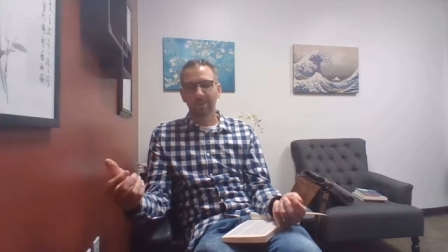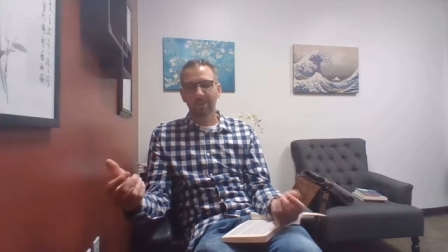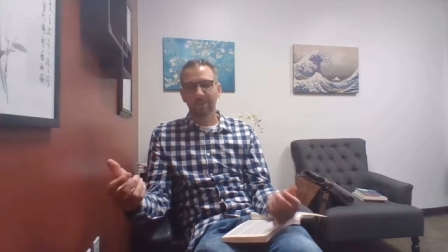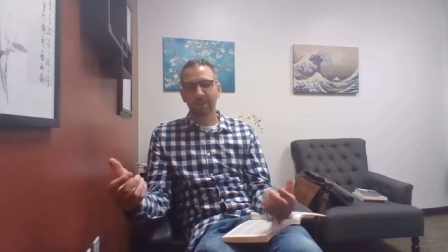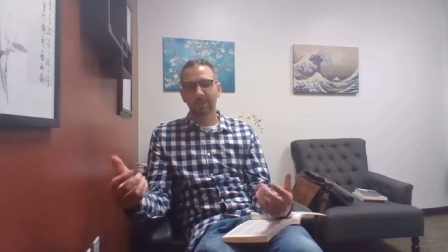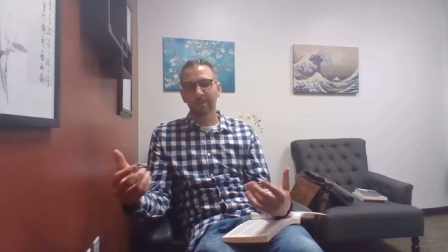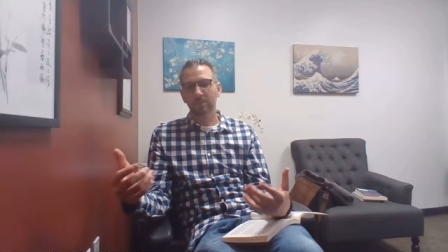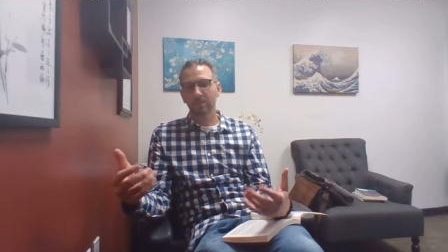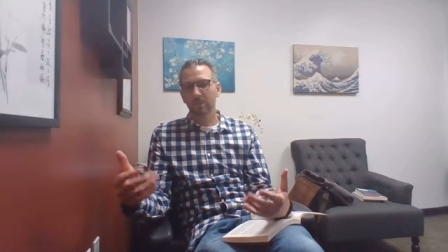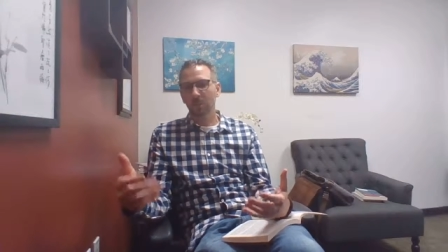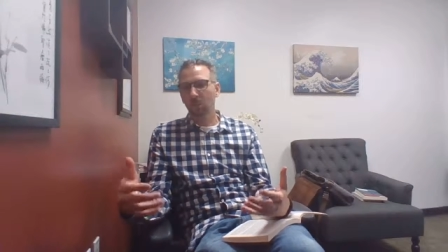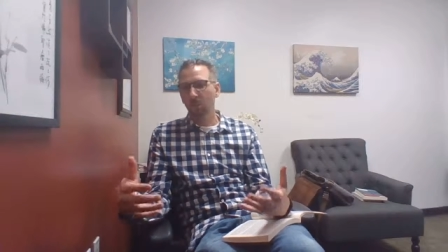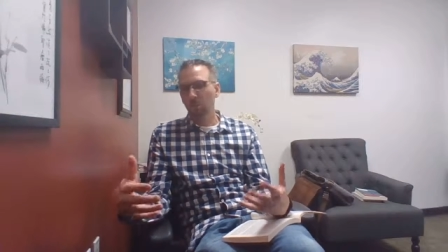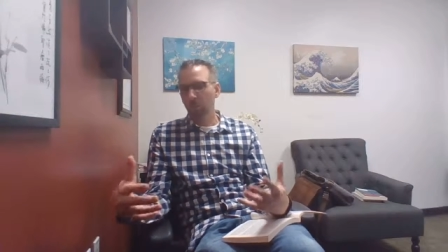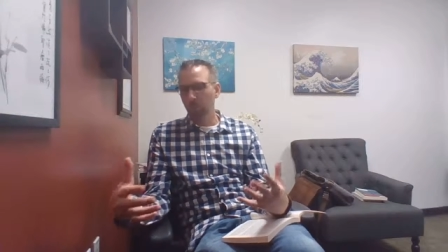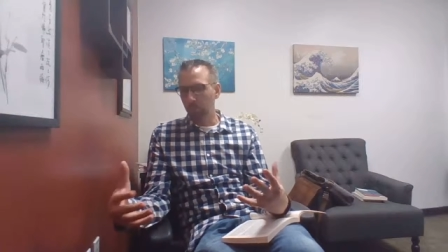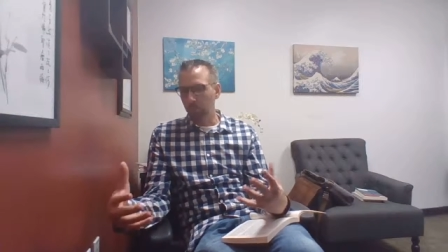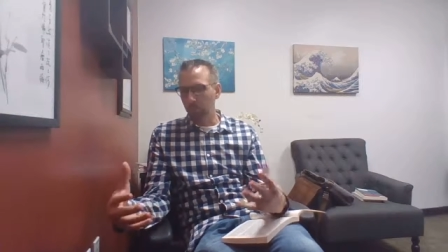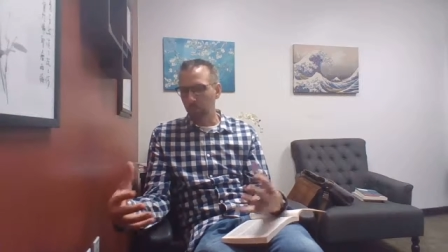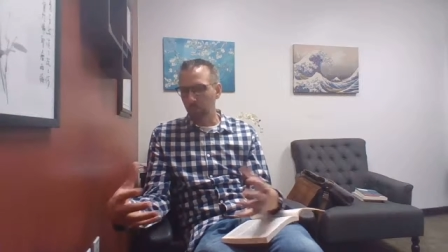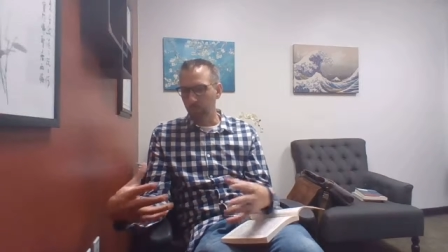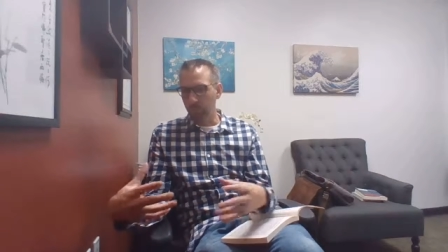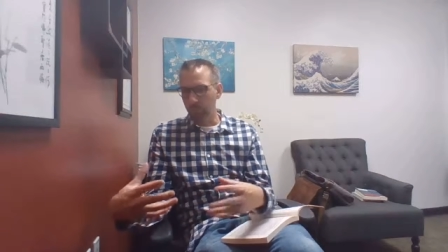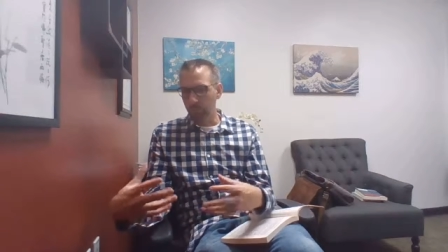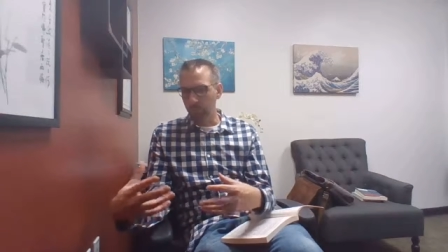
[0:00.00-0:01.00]
I say, oh,
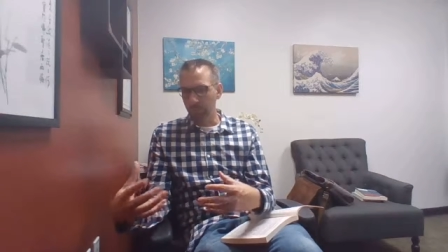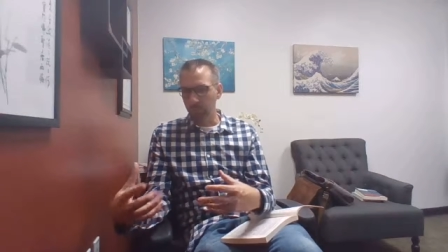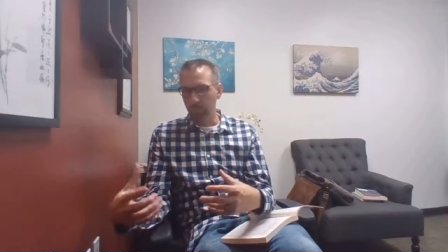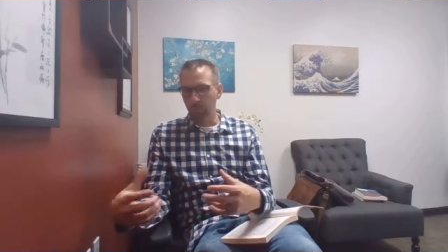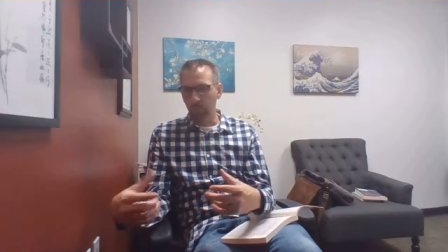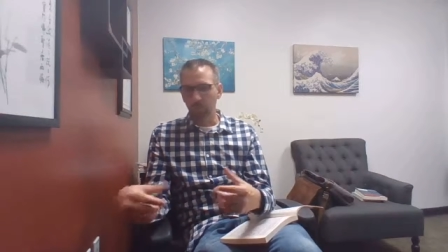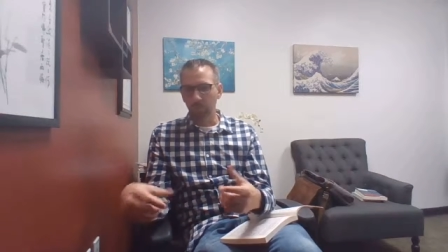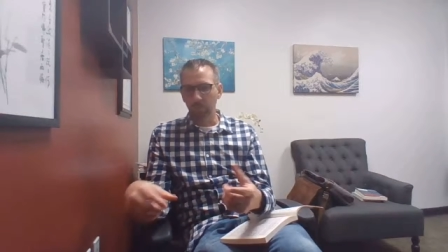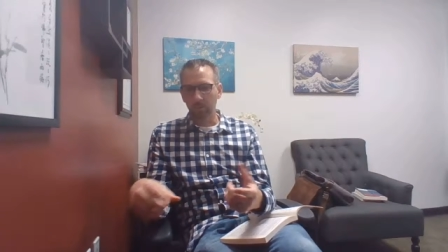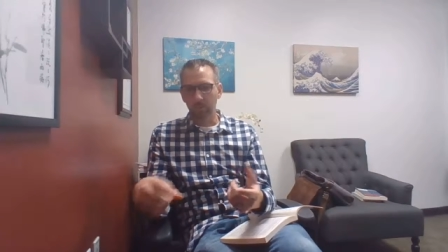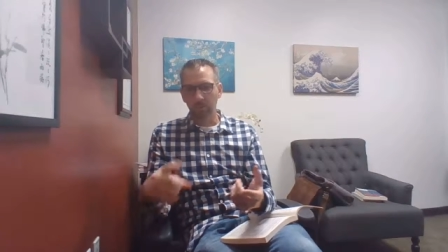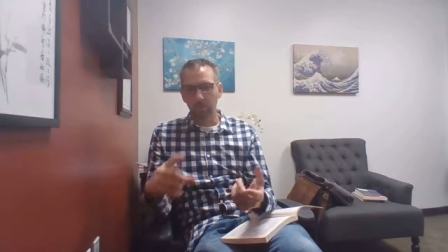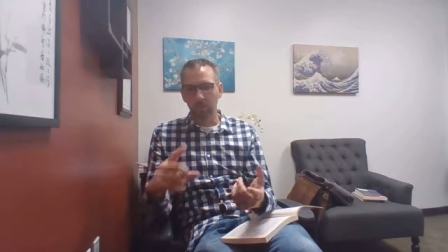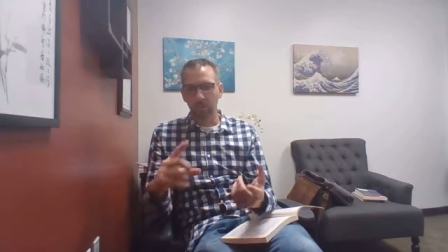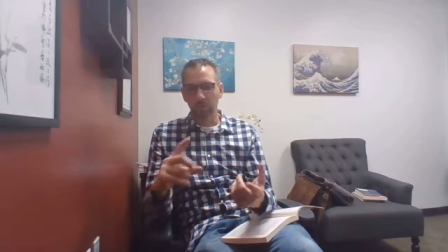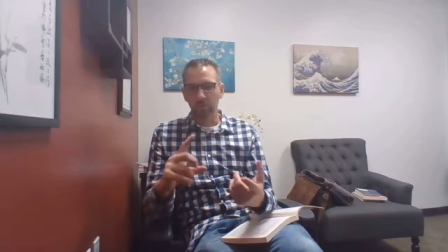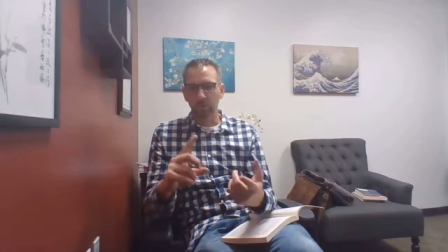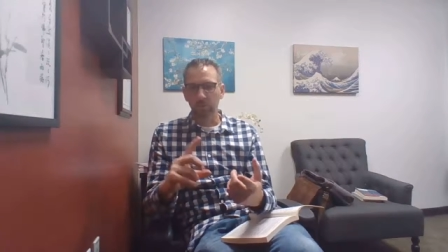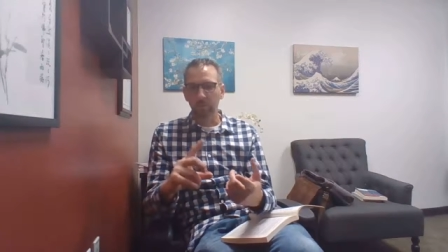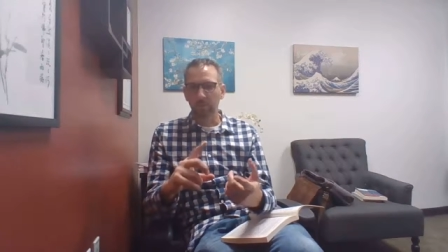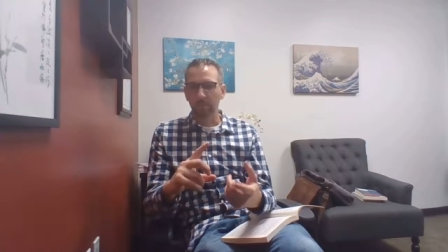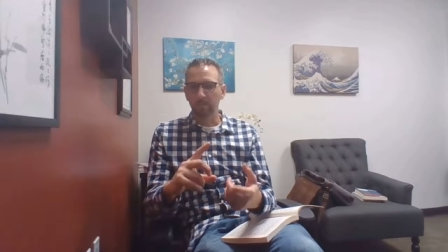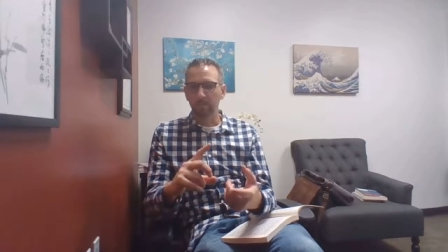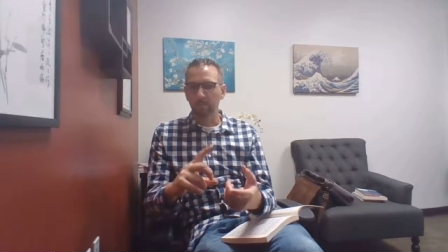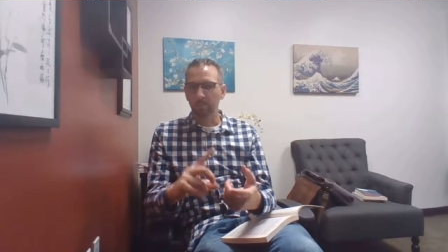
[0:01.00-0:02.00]
well, people are
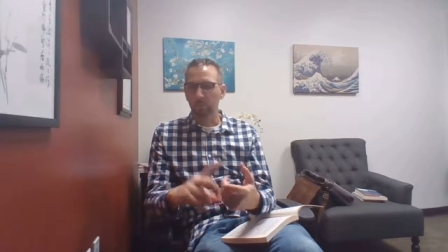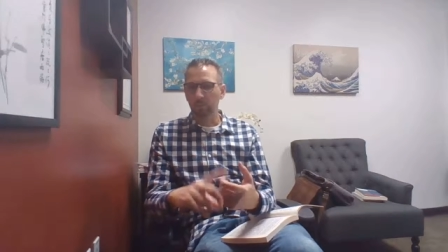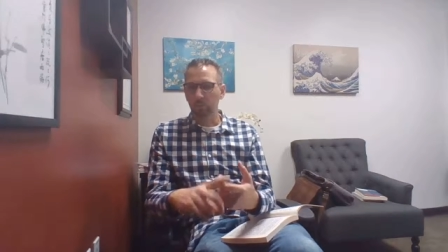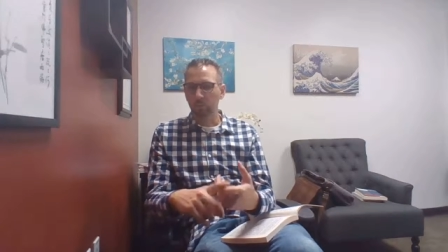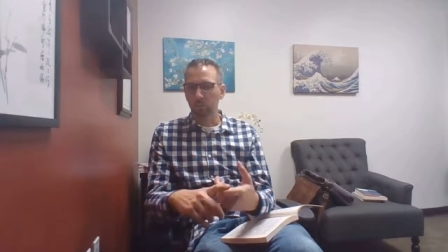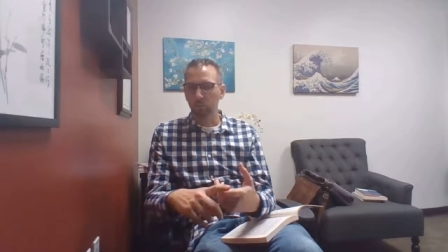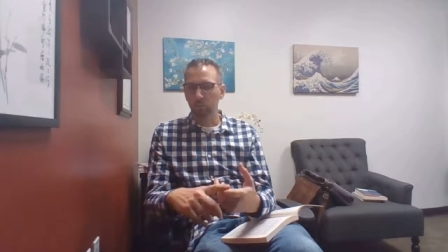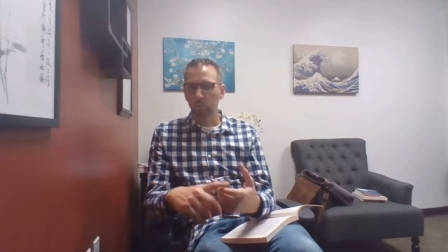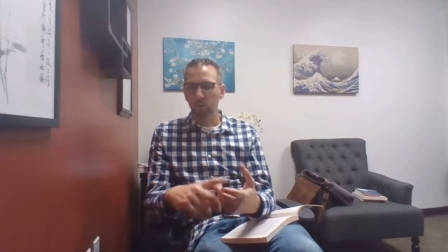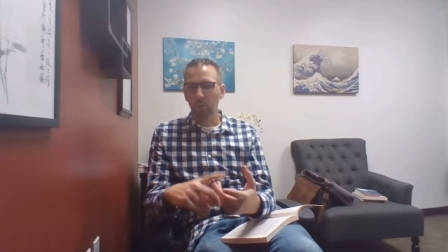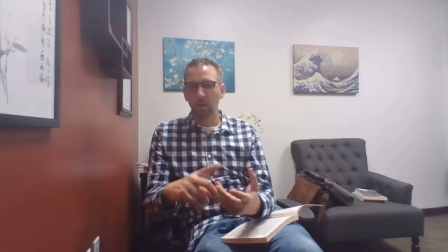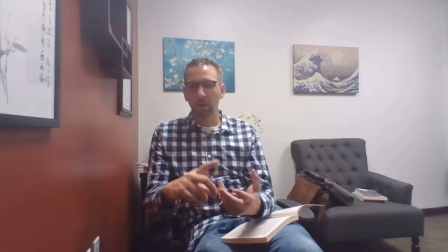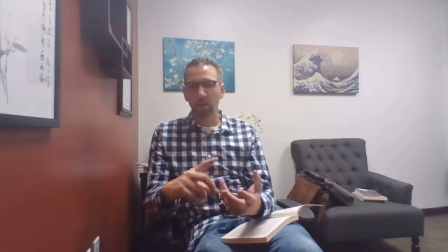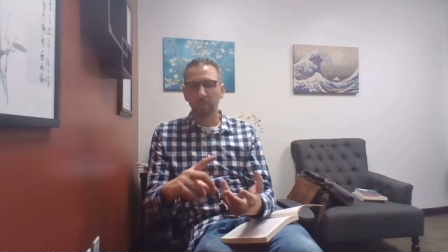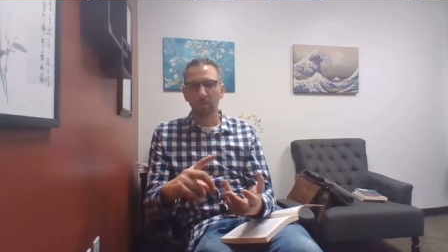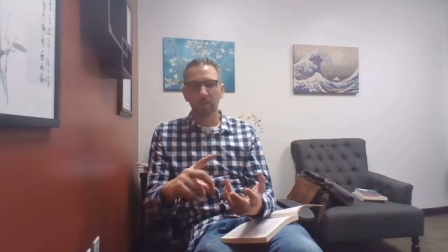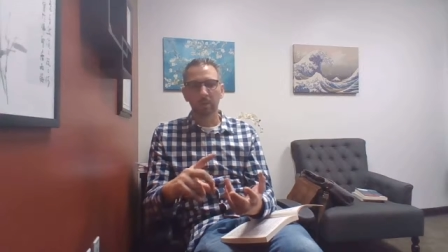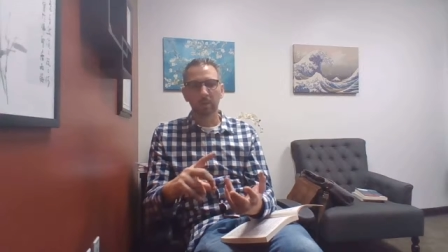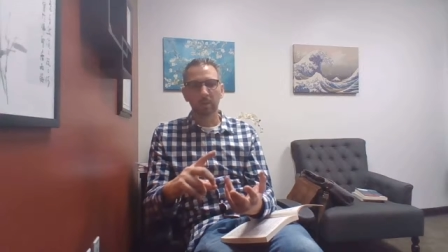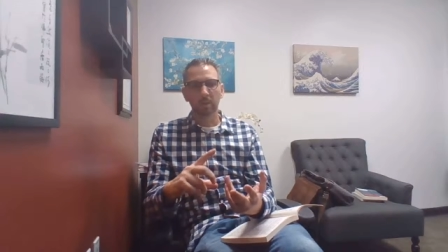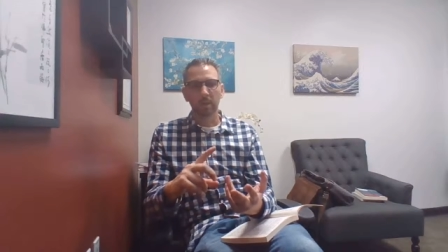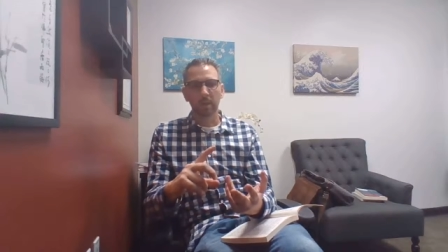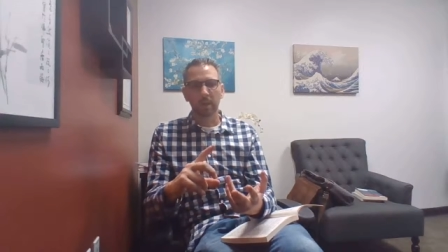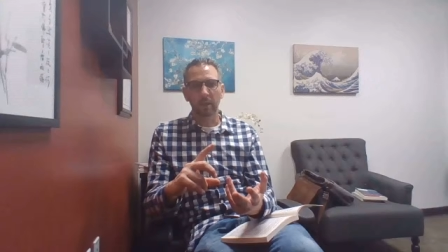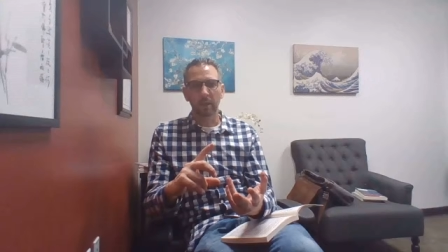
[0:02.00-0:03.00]
shaped by
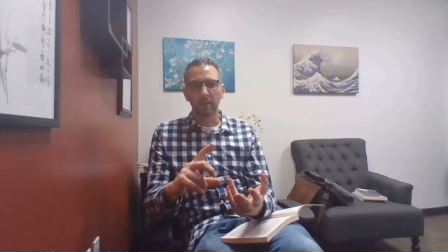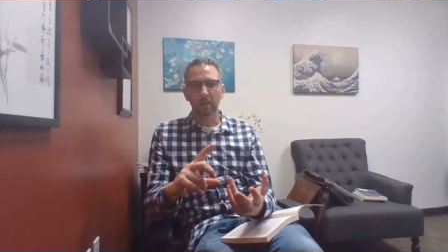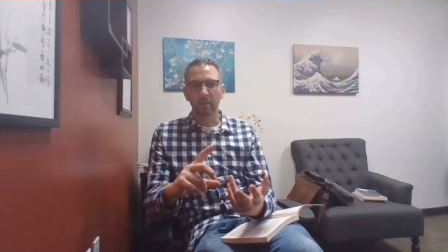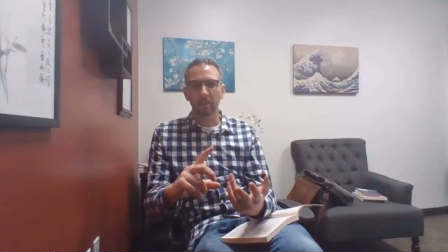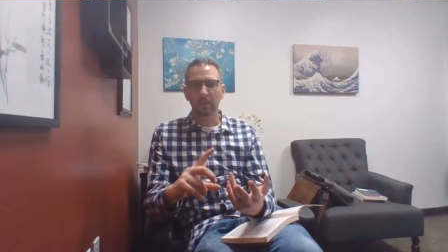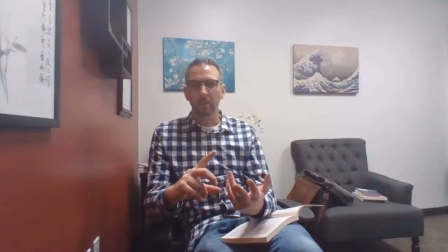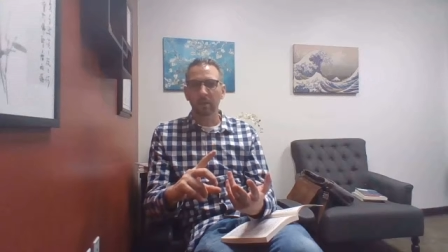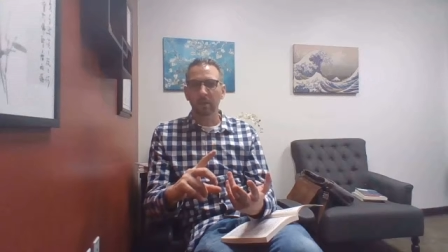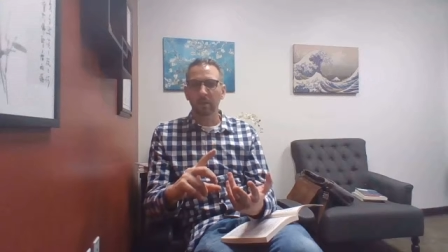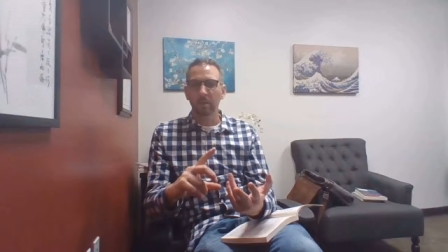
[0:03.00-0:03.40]
trauma and